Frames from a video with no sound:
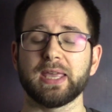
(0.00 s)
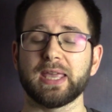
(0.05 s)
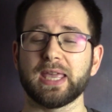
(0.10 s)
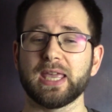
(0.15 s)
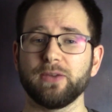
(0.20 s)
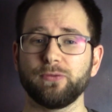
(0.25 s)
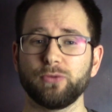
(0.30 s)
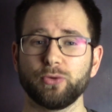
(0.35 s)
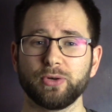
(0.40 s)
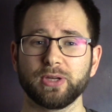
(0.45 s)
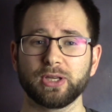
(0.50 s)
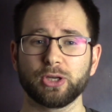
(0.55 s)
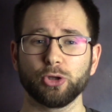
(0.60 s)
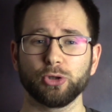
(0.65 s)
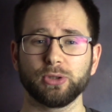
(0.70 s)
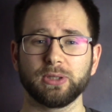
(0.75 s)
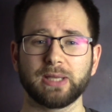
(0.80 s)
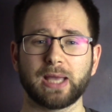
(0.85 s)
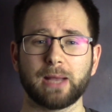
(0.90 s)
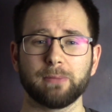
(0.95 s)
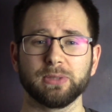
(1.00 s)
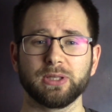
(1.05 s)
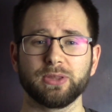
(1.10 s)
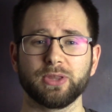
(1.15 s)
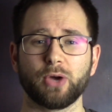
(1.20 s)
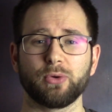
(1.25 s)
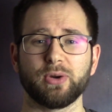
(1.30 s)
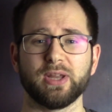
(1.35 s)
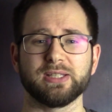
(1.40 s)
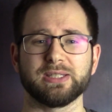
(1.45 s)
If you're including Gambling
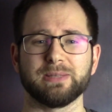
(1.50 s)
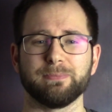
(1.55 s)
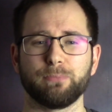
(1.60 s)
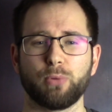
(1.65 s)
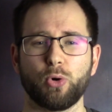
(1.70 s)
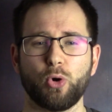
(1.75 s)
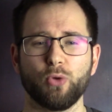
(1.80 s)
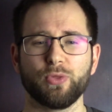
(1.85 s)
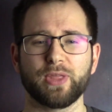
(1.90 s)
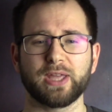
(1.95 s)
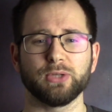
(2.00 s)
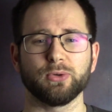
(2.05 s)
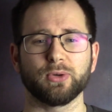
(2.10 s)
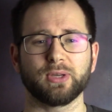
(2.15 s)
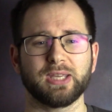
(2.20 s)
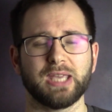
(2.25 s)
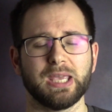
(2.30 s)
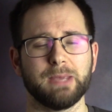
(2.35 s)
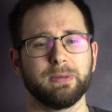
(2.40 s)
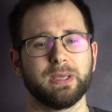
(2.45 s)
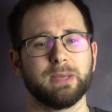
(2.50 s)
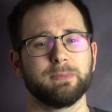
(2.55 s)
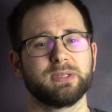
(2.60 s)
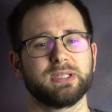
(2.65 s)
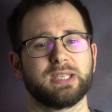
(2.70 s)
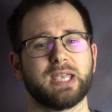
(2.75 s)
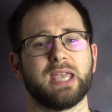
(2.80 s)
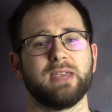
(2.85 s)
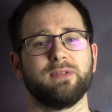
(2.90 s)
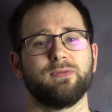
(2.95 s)
though, it's important that you're keeping him
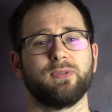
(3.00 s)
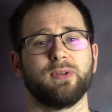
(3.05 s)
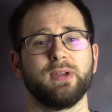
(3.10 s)
safe,